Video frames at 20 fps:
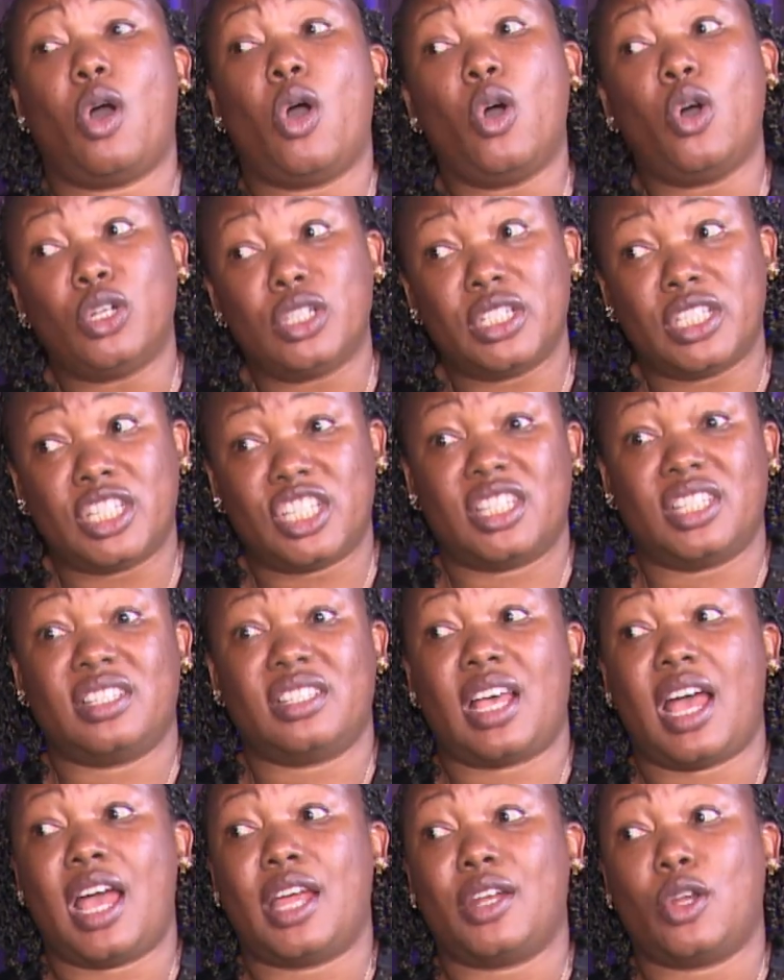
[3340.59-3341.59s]

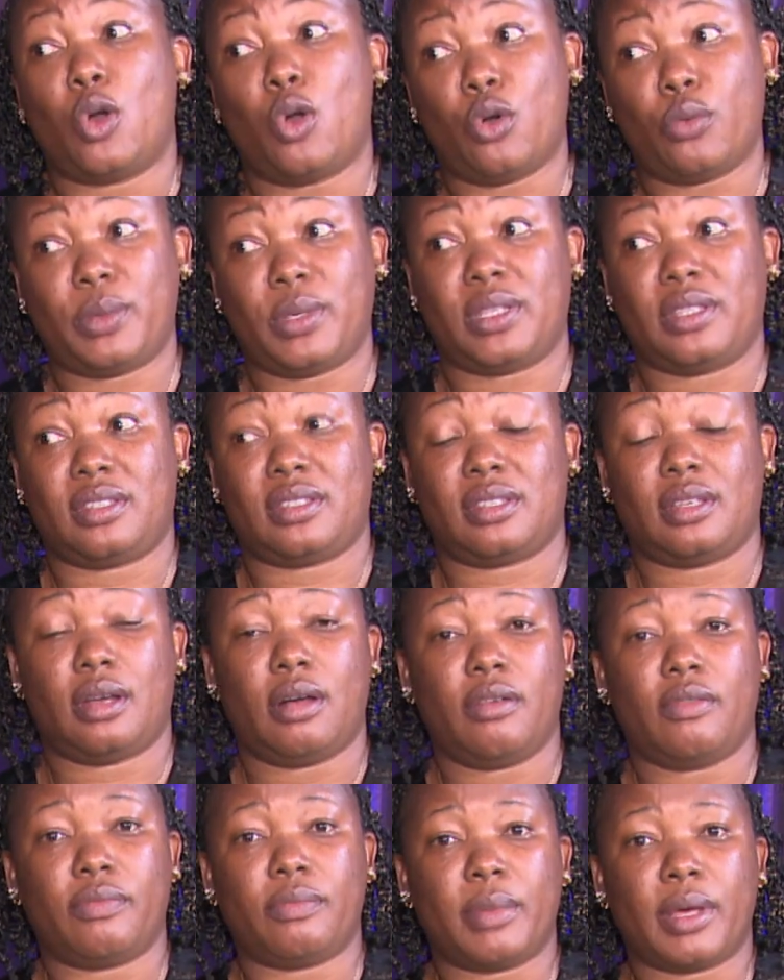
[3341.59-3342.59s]
OGs and OBs
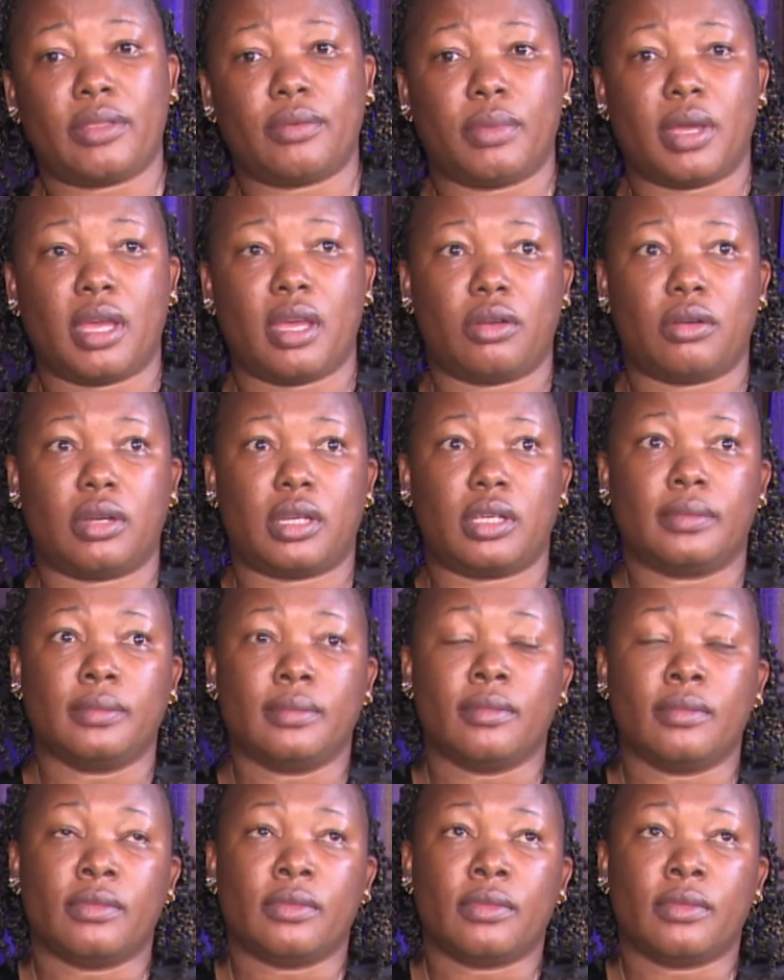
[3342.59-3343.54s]
of Mother Mary,